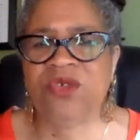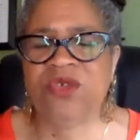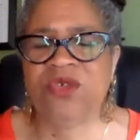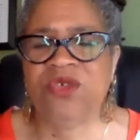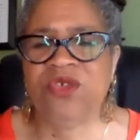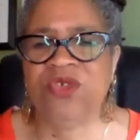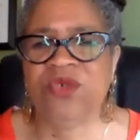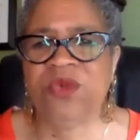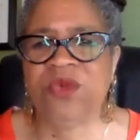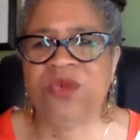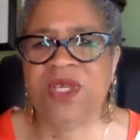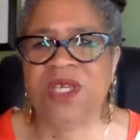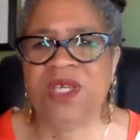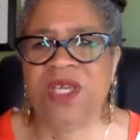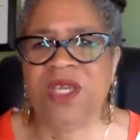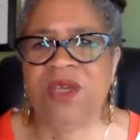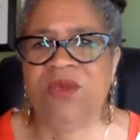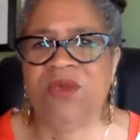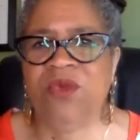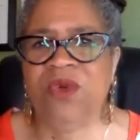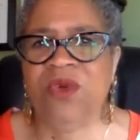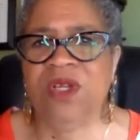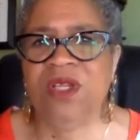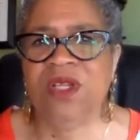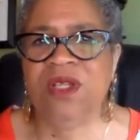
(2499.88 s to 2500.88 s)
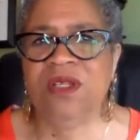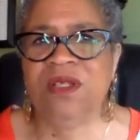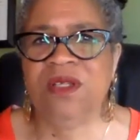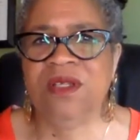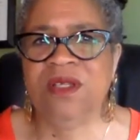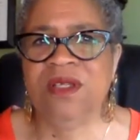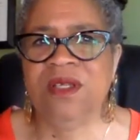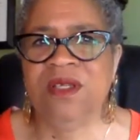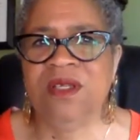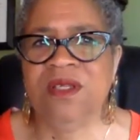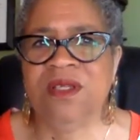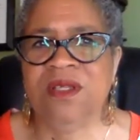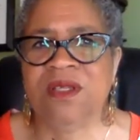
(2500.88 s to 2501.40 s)
are doing and
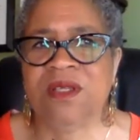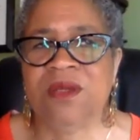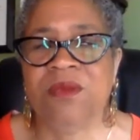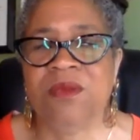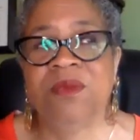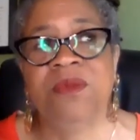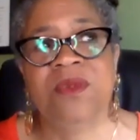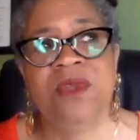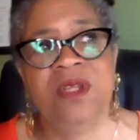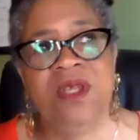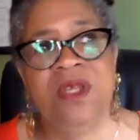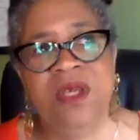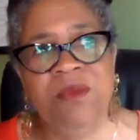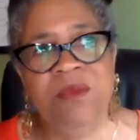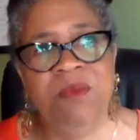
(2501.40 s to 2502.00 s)
the